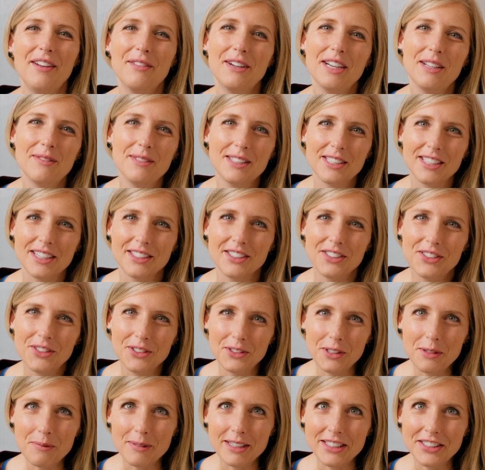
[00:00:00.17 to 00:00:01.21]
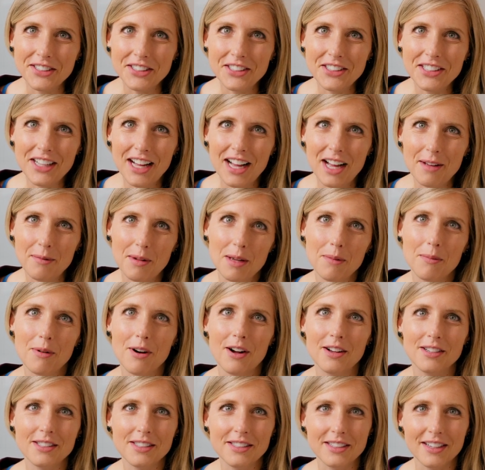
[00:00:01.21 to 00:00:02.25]
my name is Dr. Julie Mitchell. I'm a
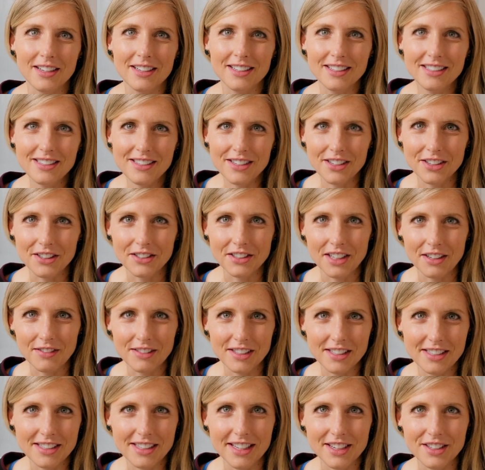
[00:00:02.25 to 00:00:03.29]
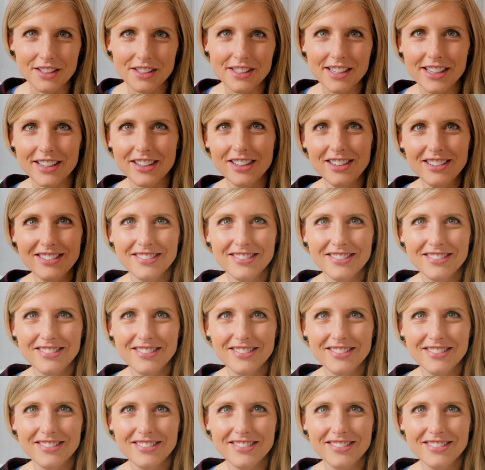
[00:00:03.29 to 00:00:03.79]
prosthodontist here at Nevins Dental Center.